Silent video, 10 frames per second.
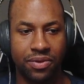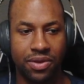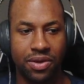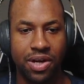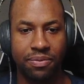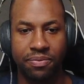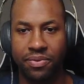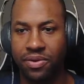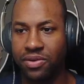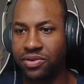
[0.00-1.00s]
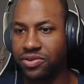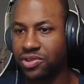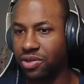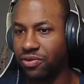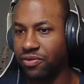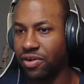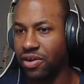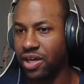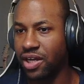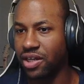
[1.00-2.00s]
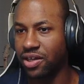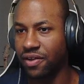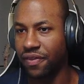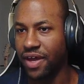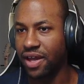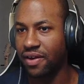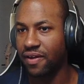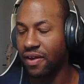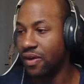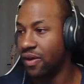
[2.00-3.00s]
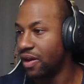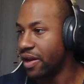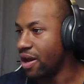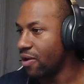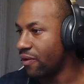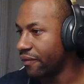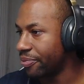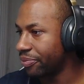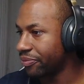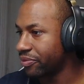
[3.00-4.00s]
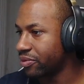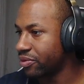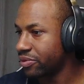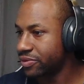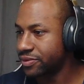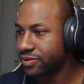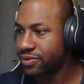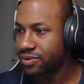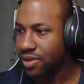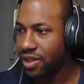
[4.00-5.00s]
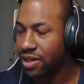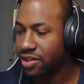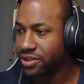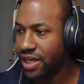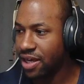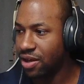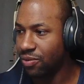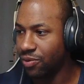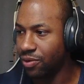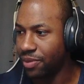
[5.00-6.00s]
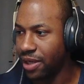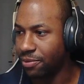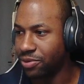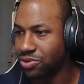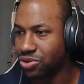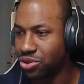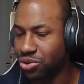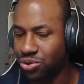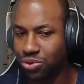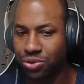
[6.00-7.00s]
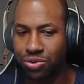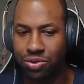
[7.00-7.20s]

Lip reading: All right, so we've gone ahead and done that. Now, here's how we'll be able to